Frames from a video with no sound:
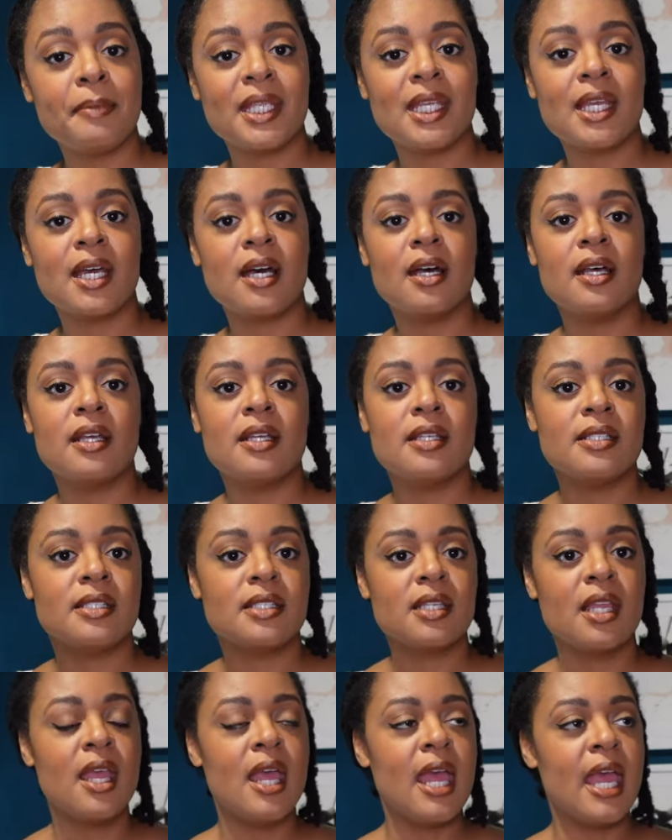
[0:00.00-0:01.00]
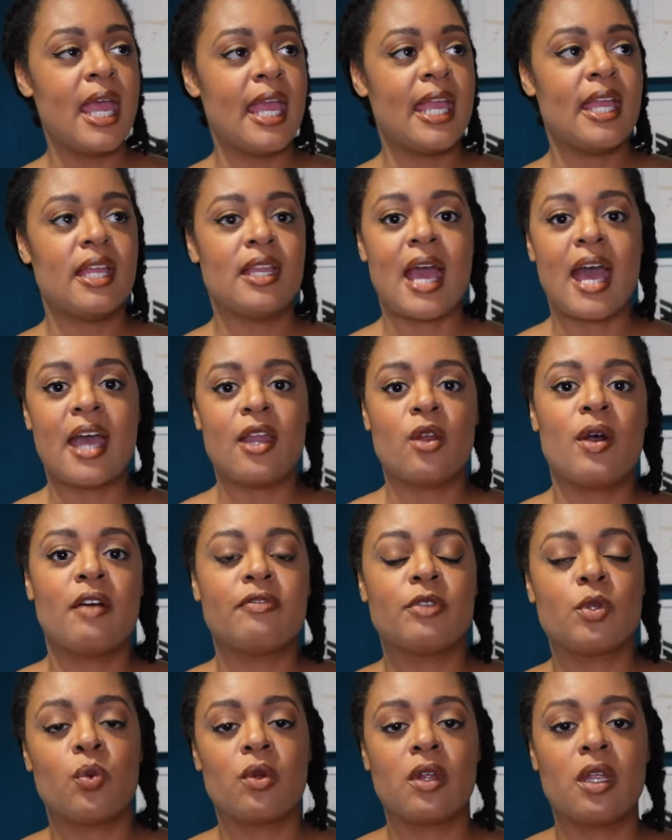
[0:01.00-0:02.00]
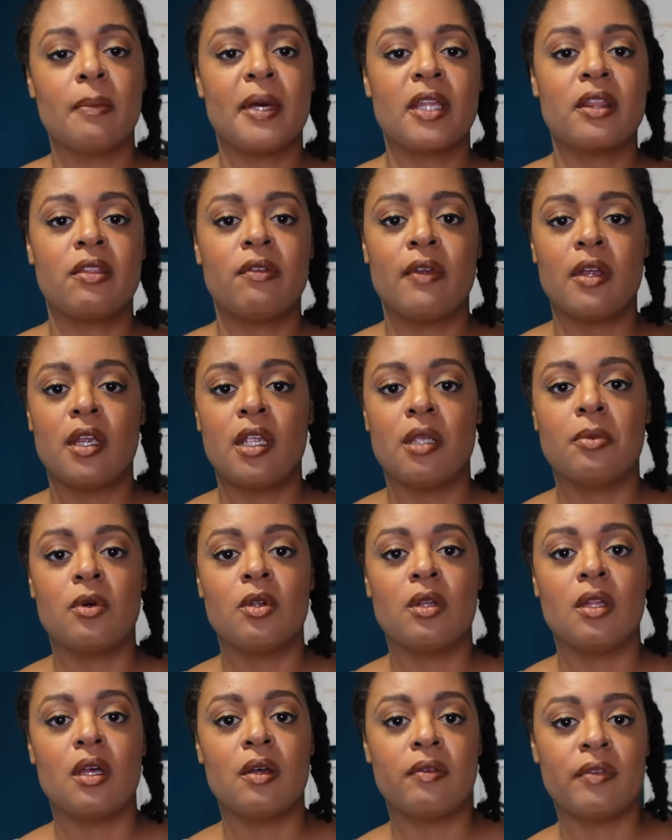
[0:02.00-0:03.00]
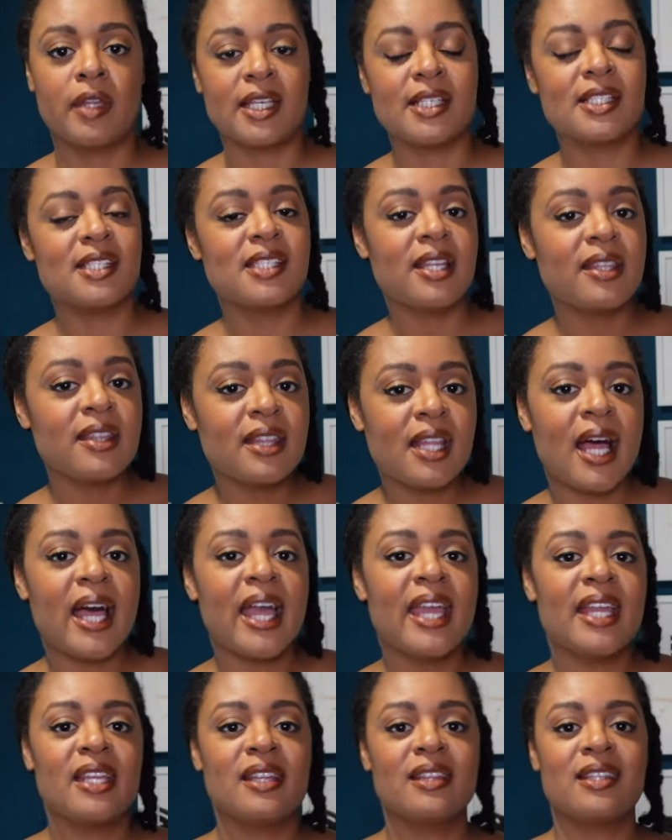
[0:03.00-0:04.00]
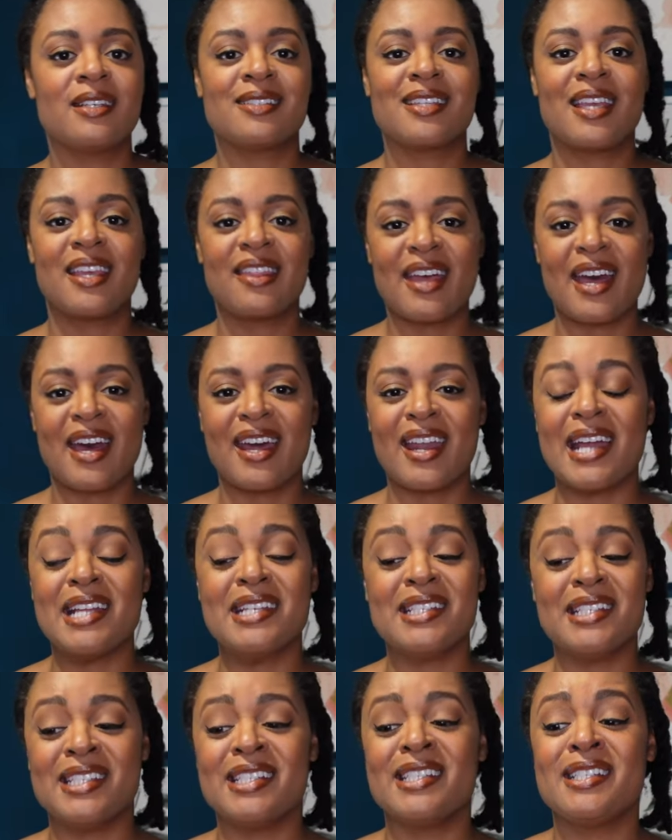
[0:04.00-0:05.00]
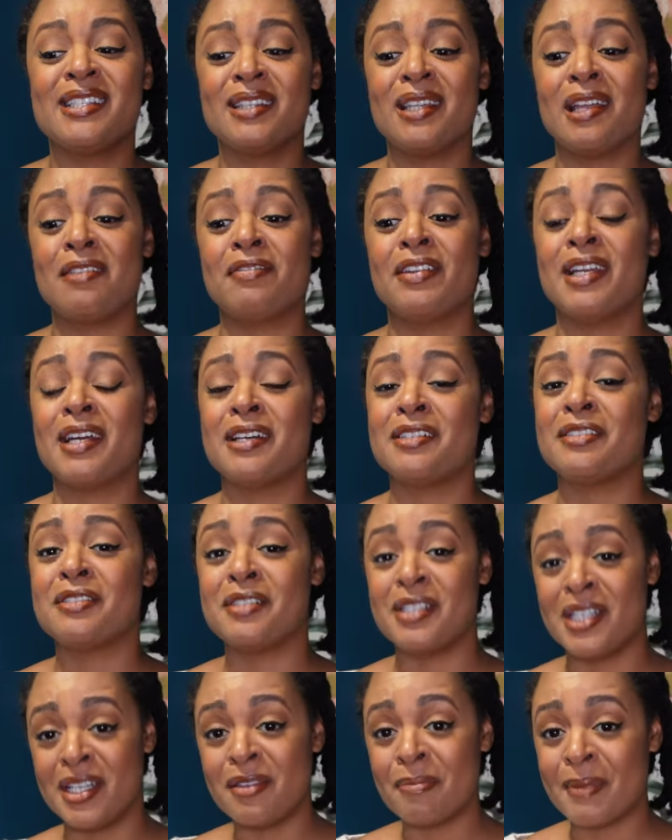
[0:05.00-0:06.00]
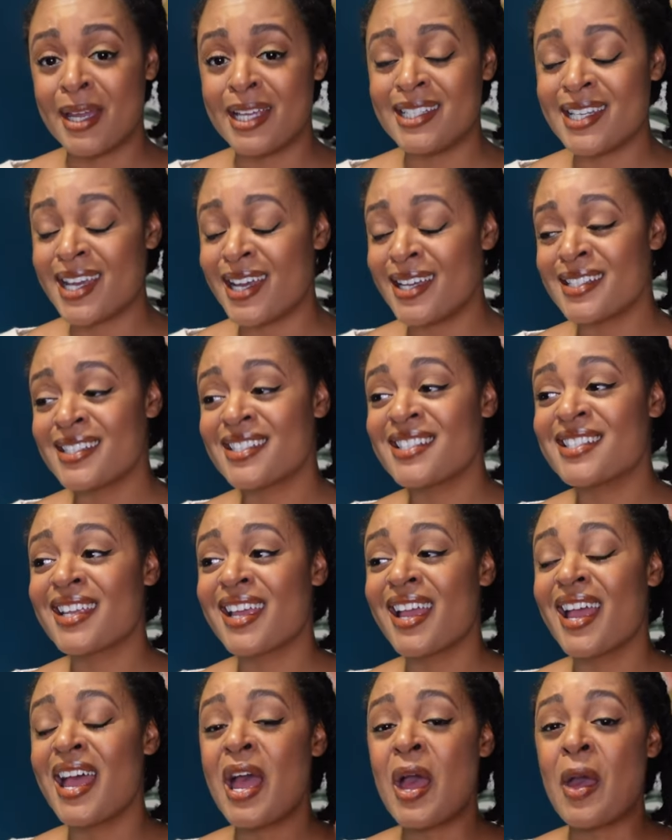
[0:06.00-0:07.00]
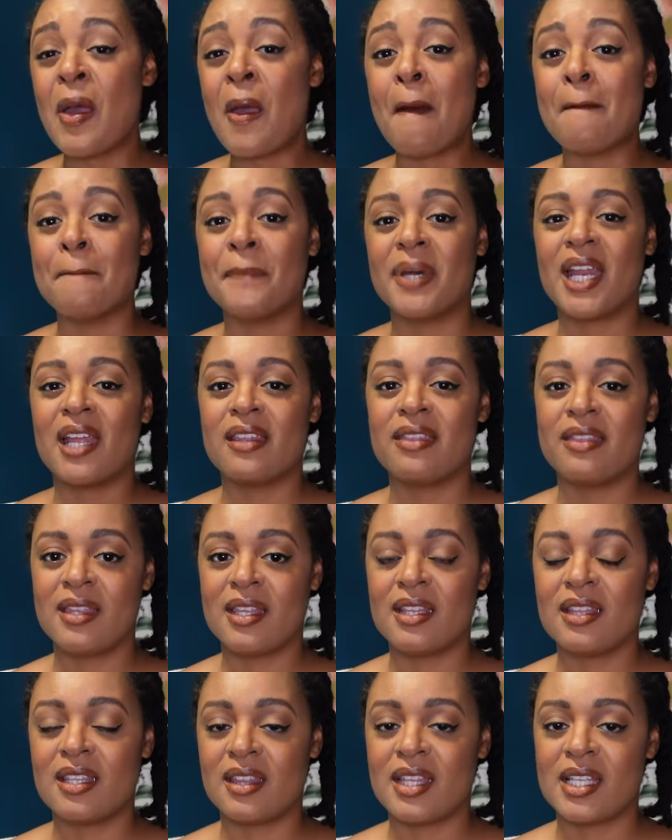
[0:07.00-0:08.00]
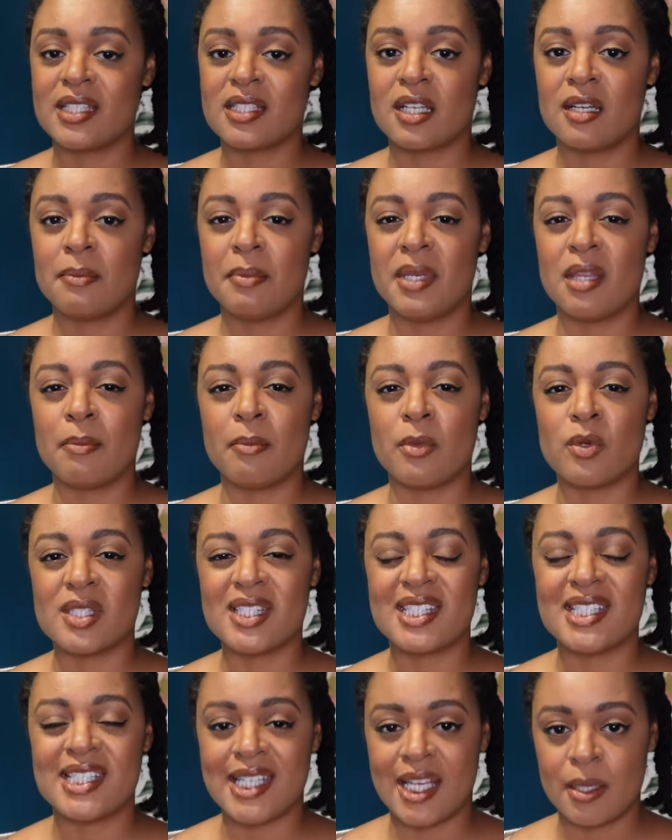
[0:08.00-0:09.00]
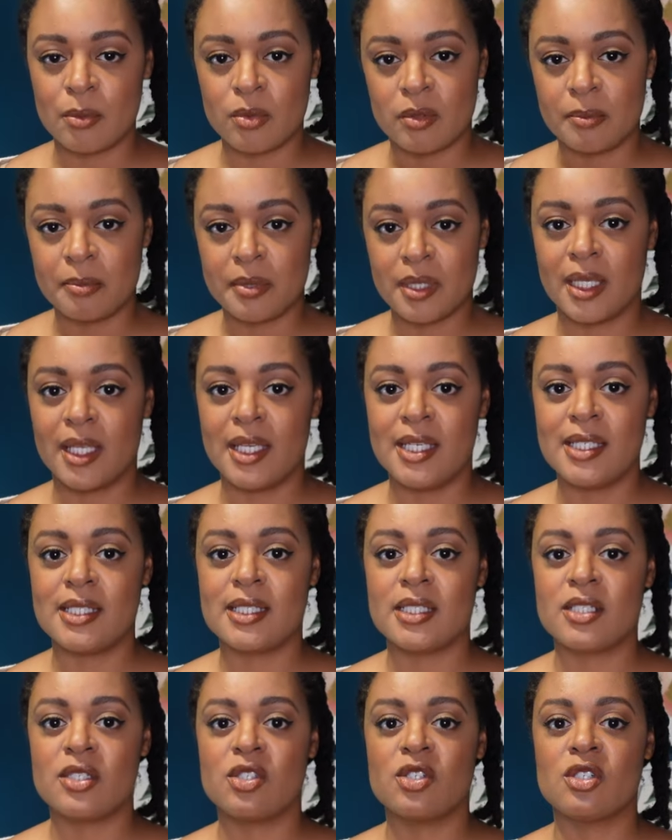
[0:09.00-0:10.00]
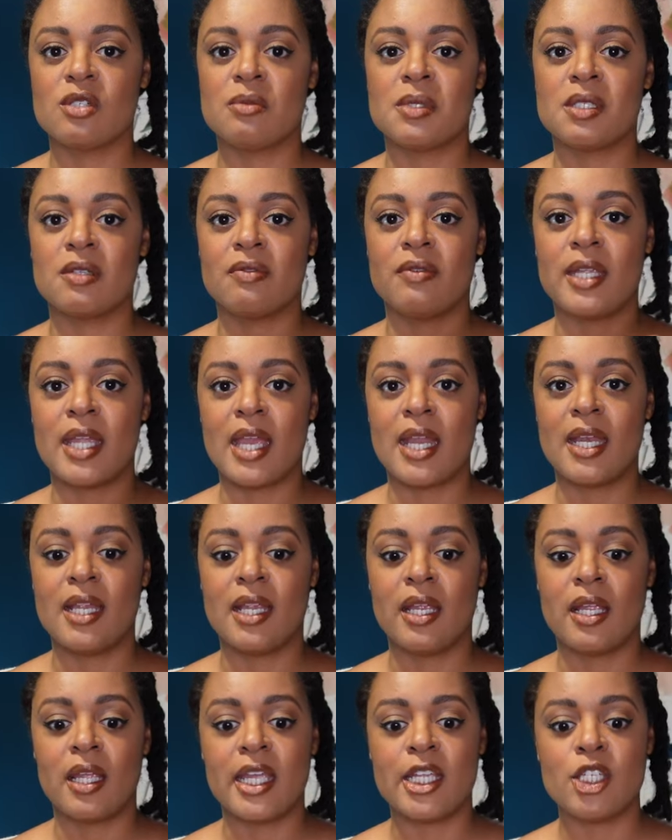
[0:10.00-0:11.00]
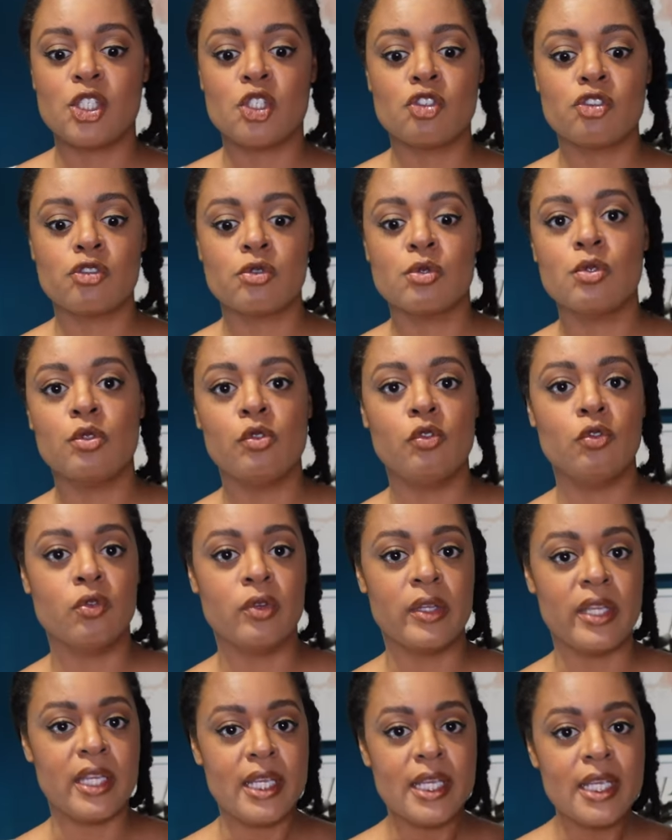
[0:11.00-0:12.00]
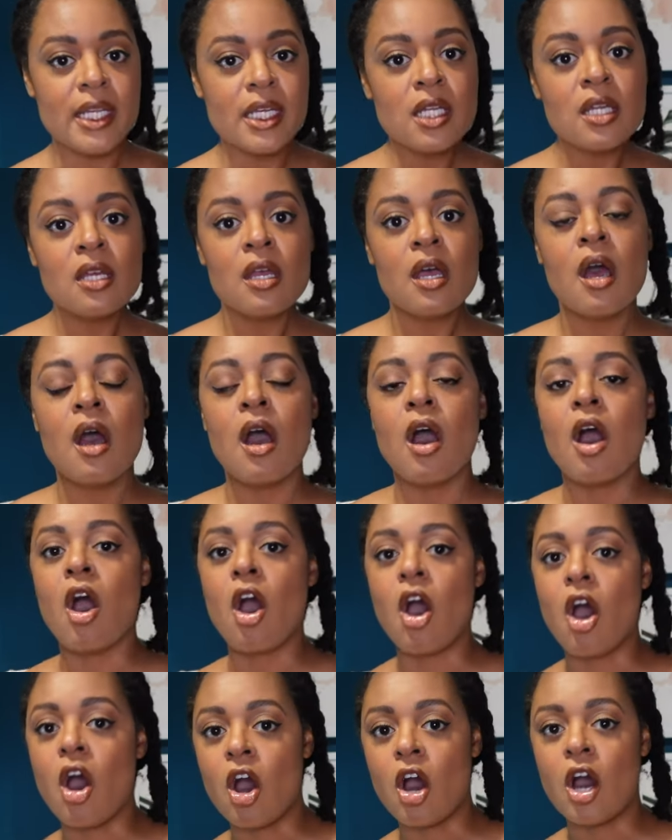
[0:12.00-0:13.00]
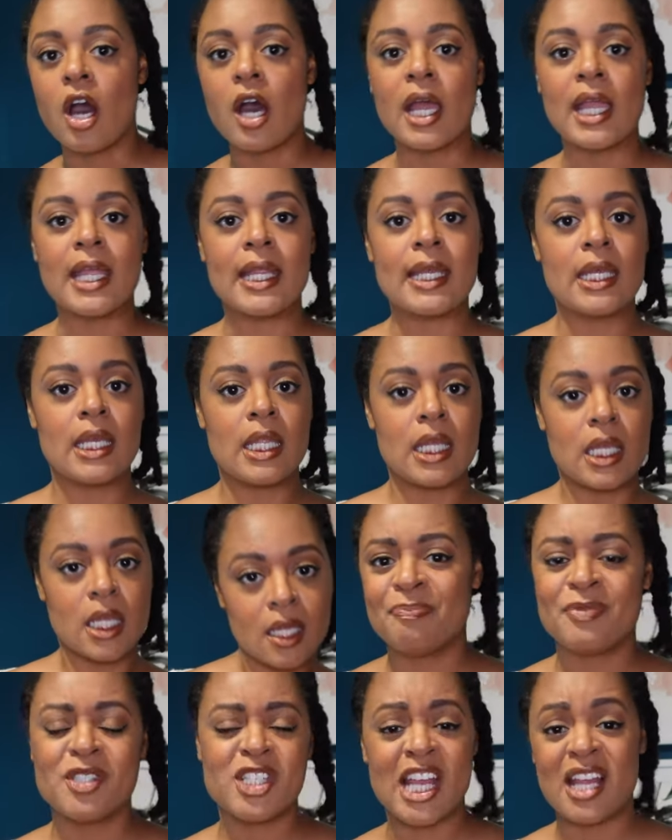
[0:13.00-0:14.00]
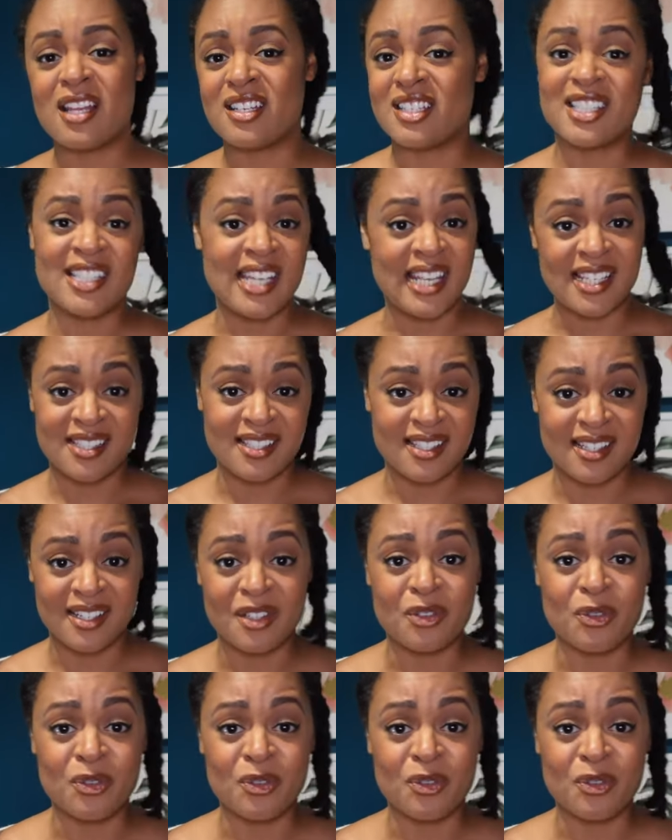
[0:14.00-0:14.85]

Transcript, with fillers: because I don't have to worry about the variable of like sunlight and things like that. I did love it underneath my desk, but I think that that's going to be the most stable place in terms of getting a true read on challenge testing,